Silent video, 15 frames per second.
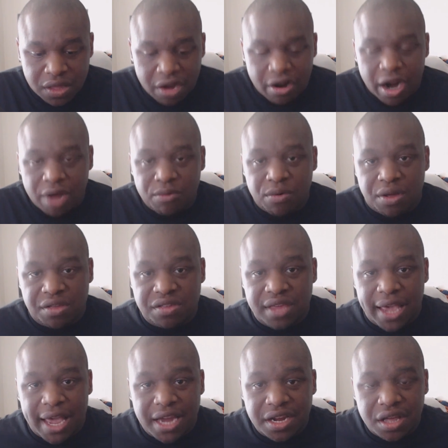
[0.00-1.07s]
there I
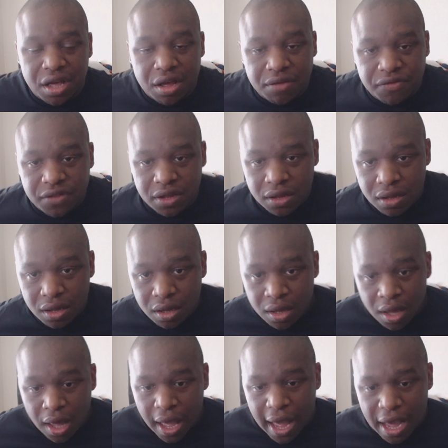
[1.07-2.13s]
was, handcuffed.
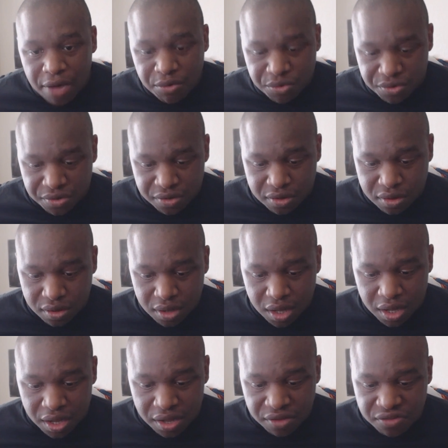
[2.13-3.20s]
I was
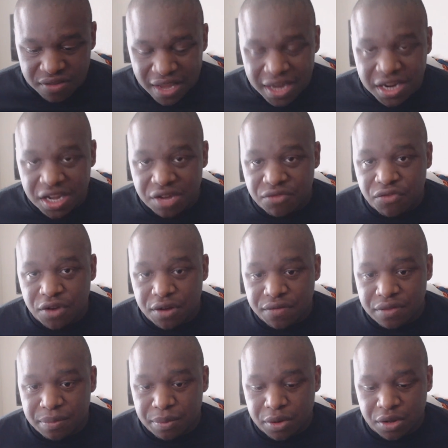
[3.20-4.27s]
standing in front
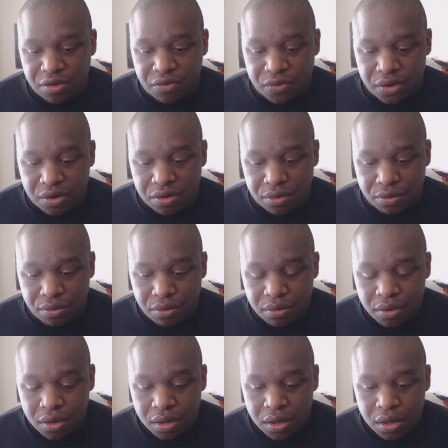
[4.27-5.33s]
of the police vehicle.
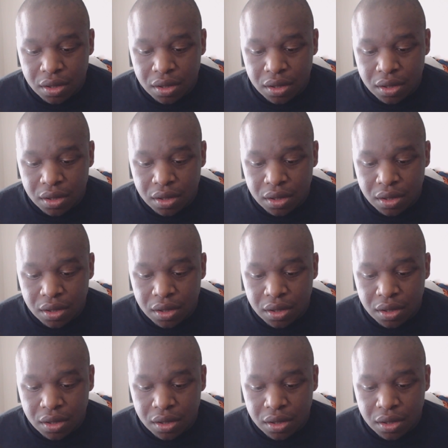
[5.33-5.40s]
